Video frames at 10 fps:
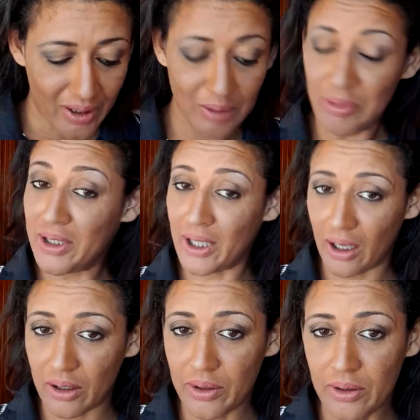Let me
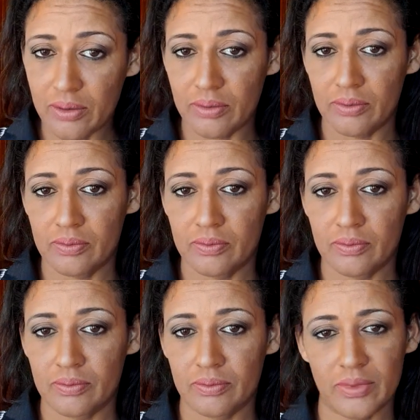tell you,
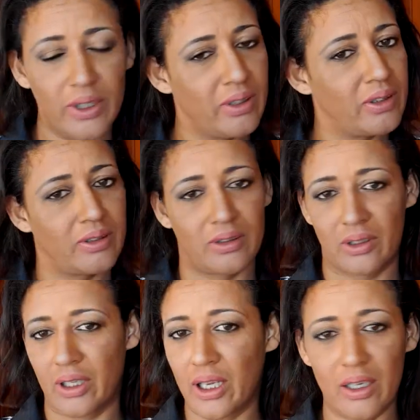it
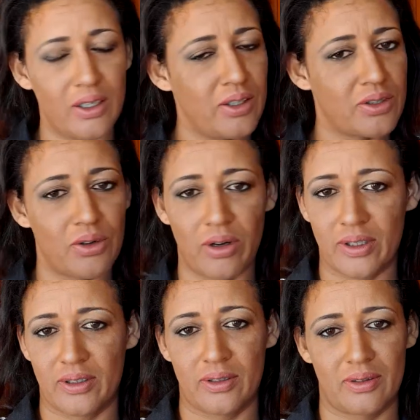really is not.
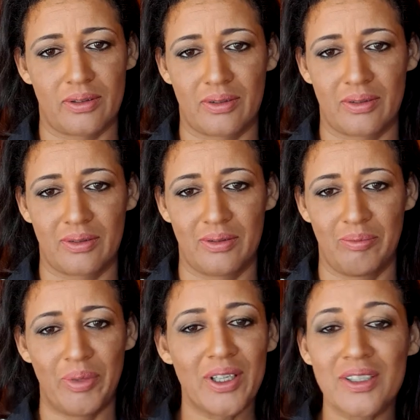
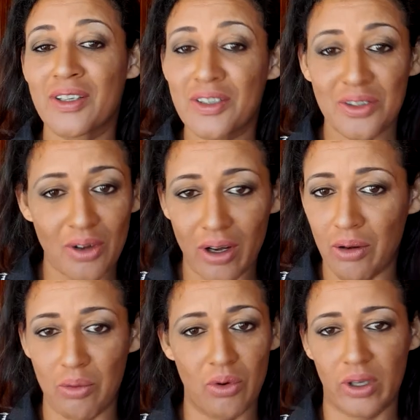Prison is not a
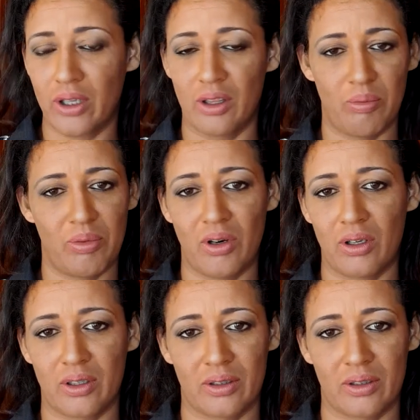walk in the park.